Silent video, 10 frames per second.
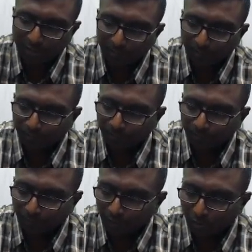3.
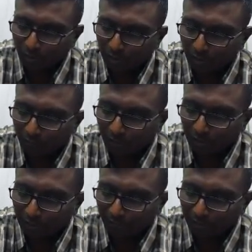Okay, we
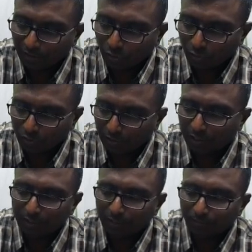have an
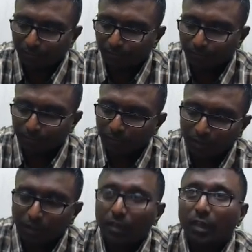associate.
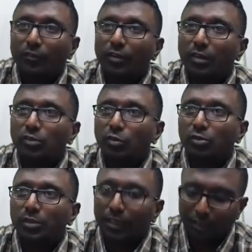A for
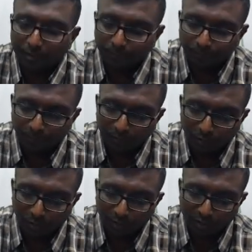associate.
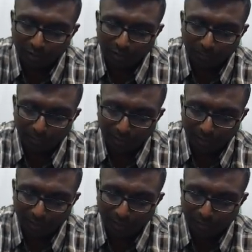Okay, this
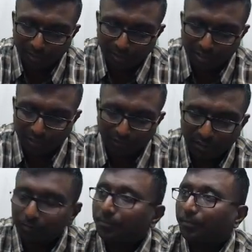company has one
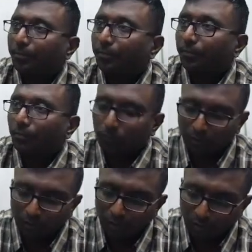JV.
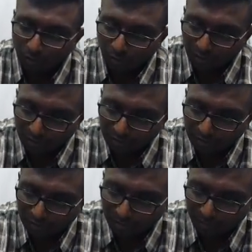Okay,
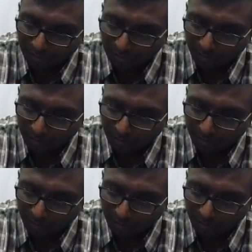this is my